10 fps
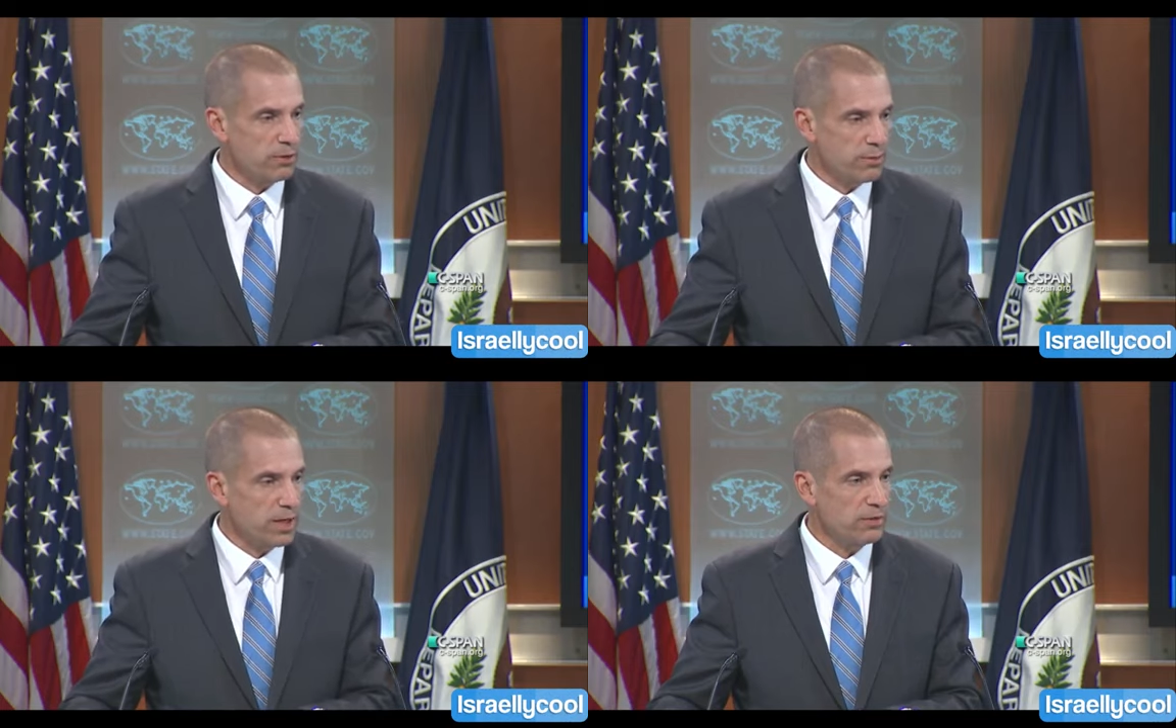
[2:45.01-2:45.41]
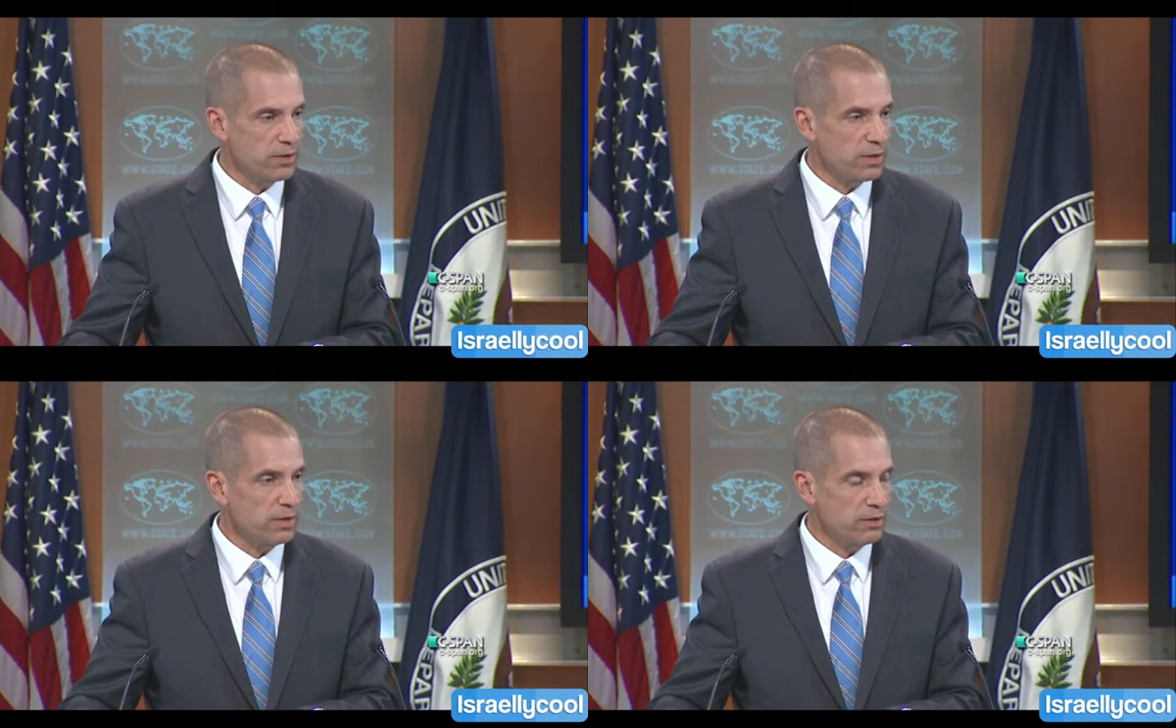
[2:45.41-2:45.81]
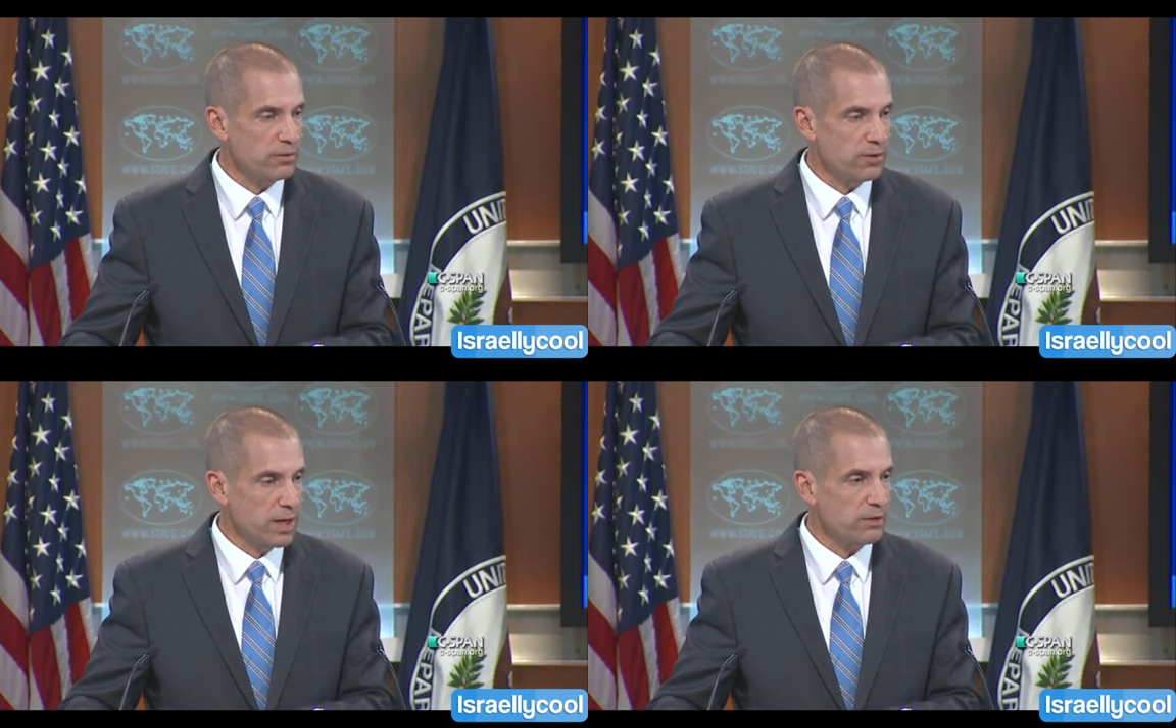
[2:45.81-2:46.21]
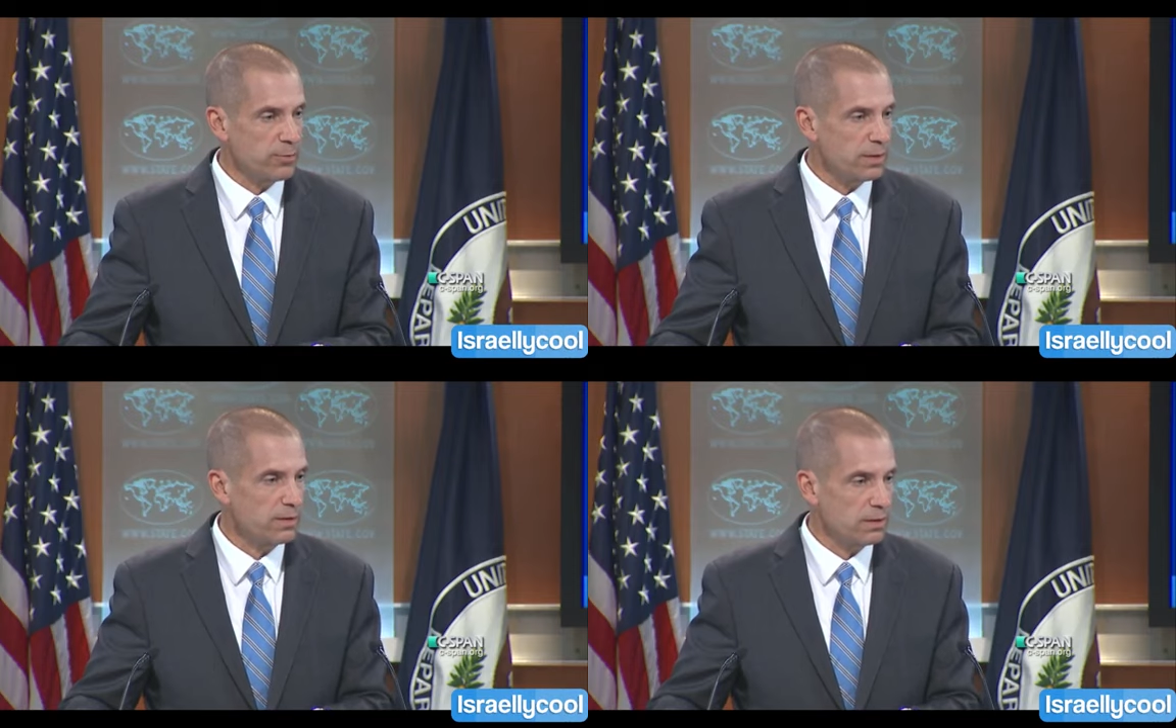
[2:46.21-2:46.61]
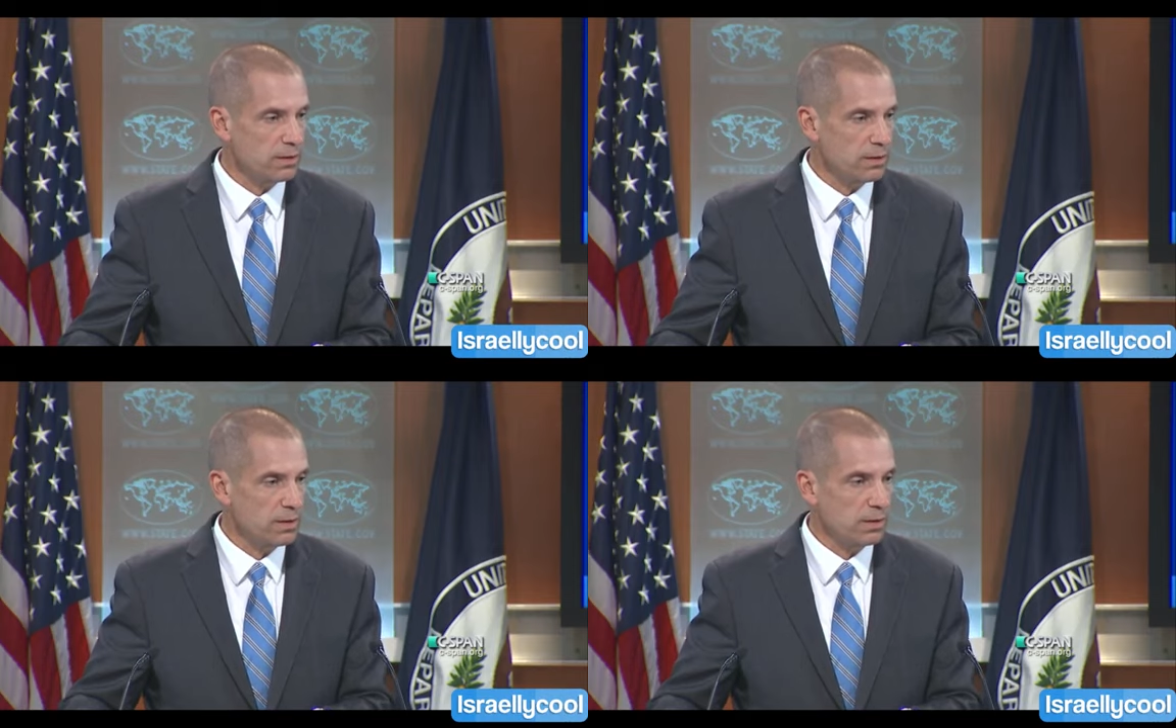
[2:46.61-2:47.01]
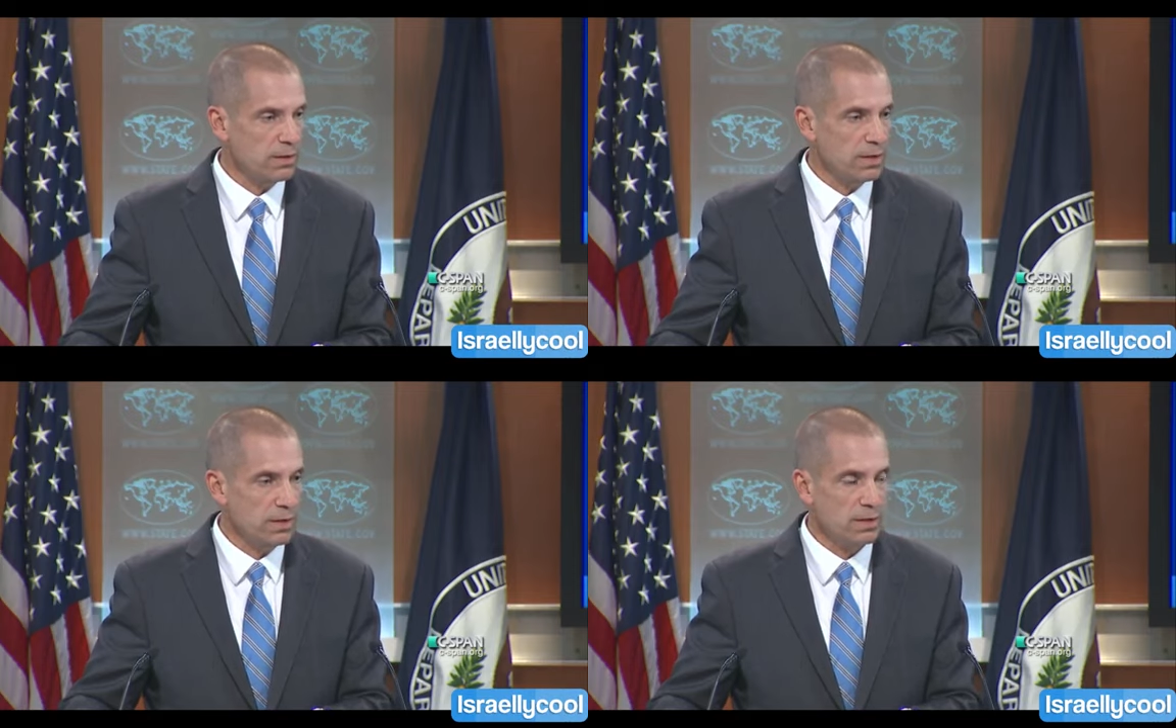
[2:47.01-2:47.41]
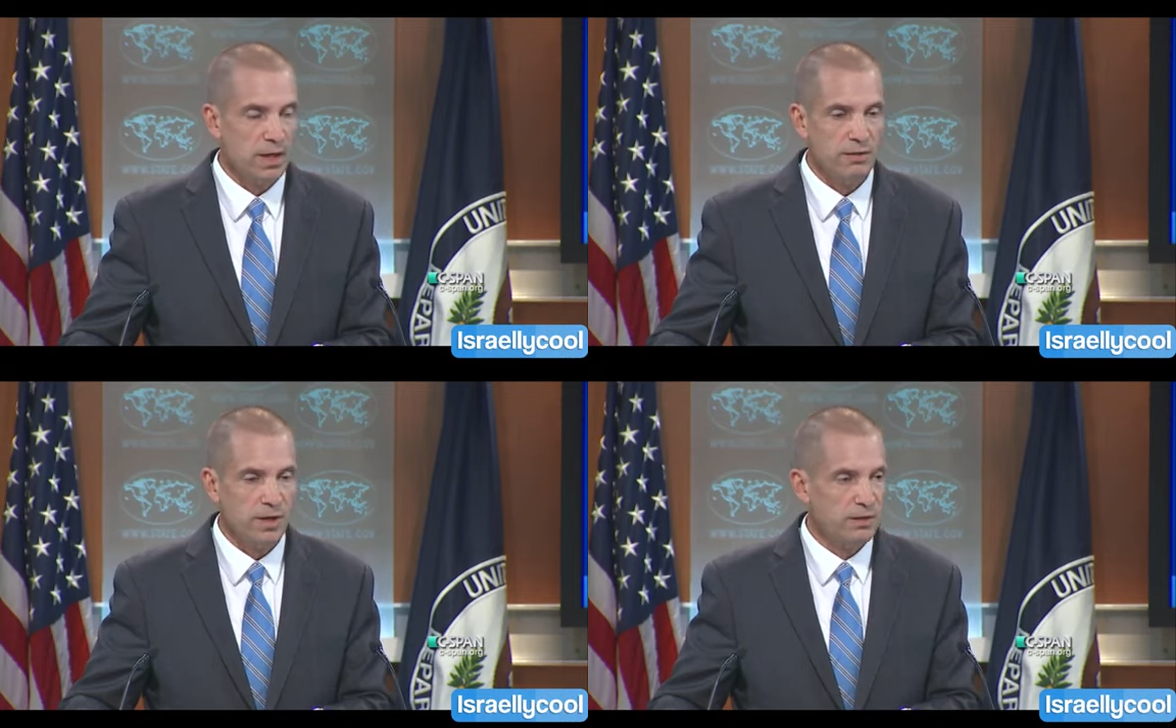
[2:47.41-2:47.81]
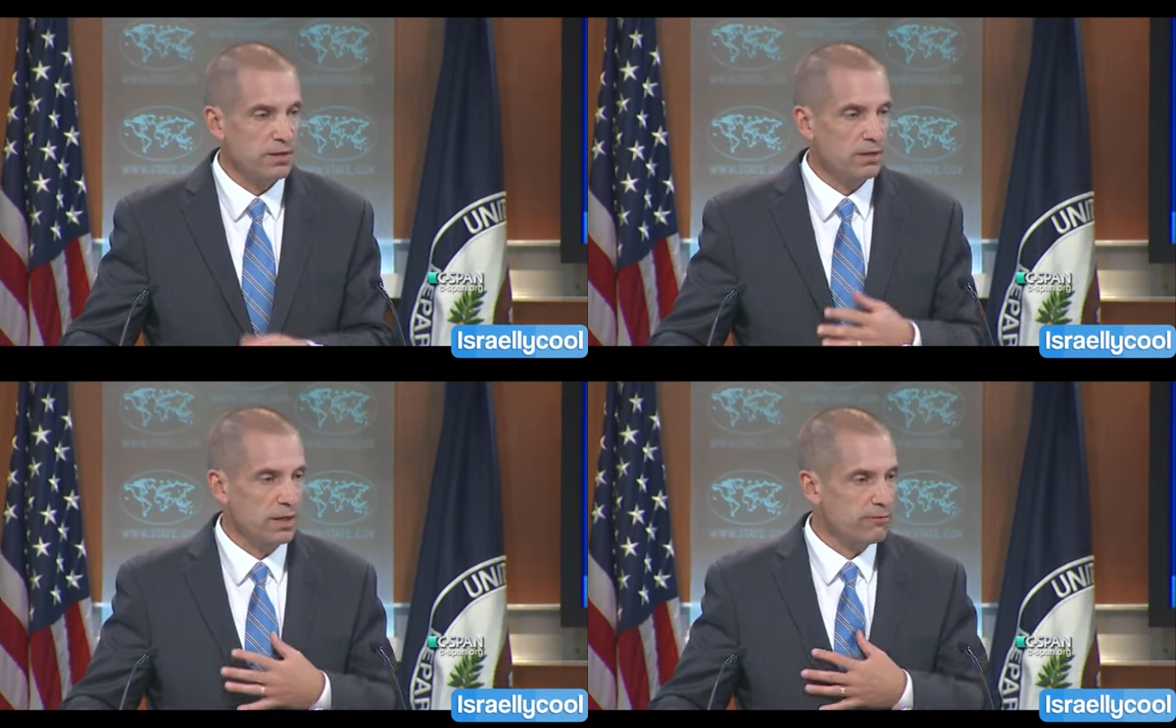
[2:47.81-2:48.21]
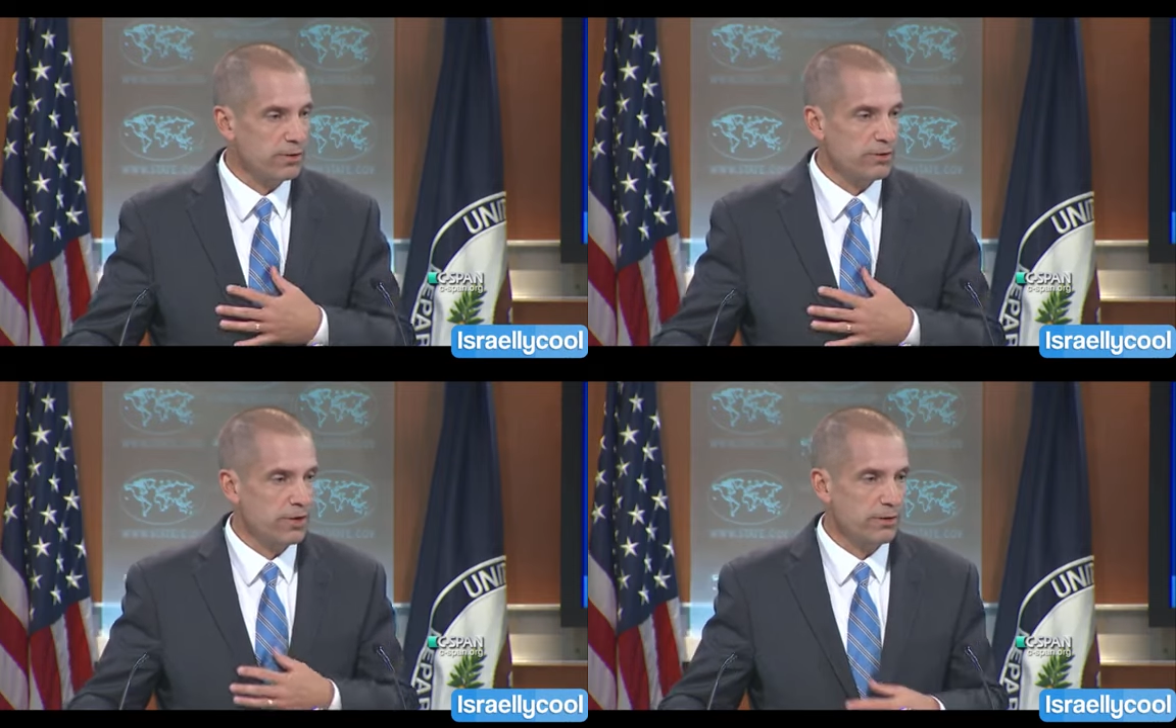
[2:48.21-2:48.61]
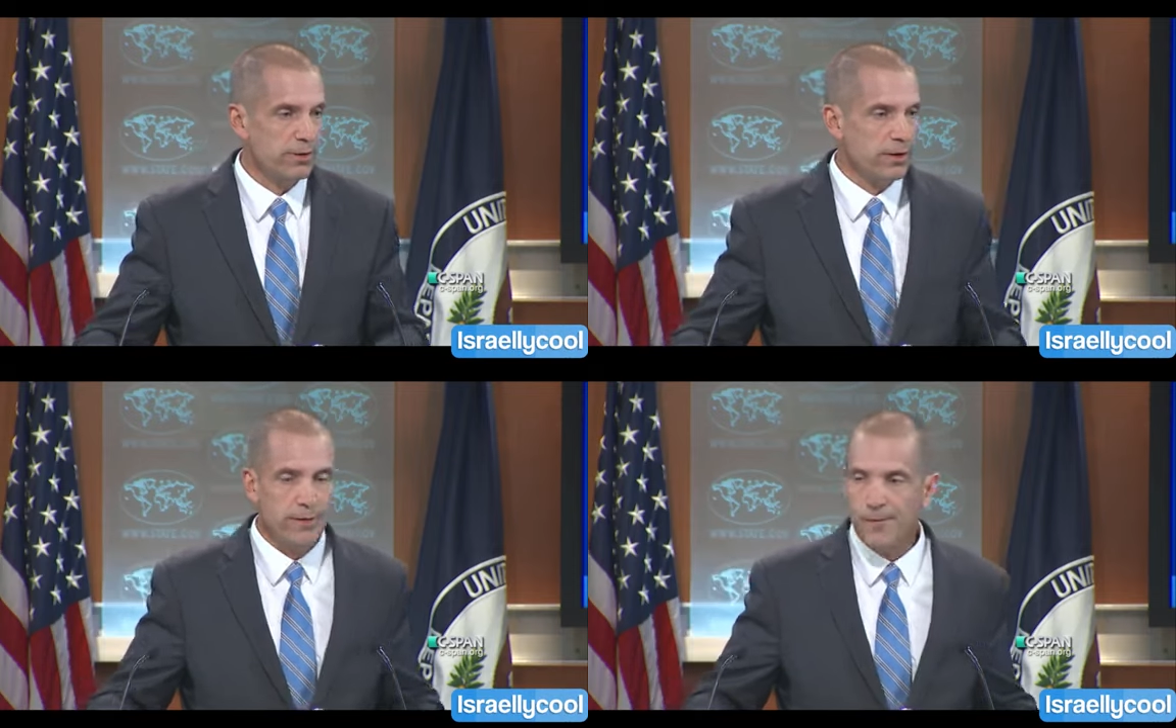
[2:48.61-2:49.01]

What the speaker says: I would imagine there has been contact, that not from the secretary.